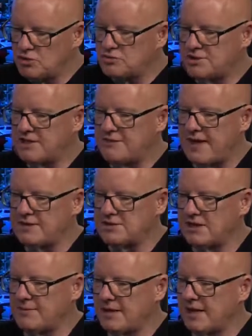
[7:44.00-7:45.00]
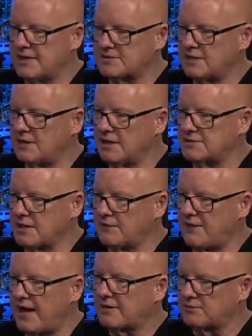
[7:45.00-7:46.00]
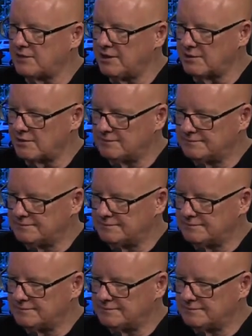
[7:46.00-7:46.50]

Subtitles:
see that, Jamie, as a factor here.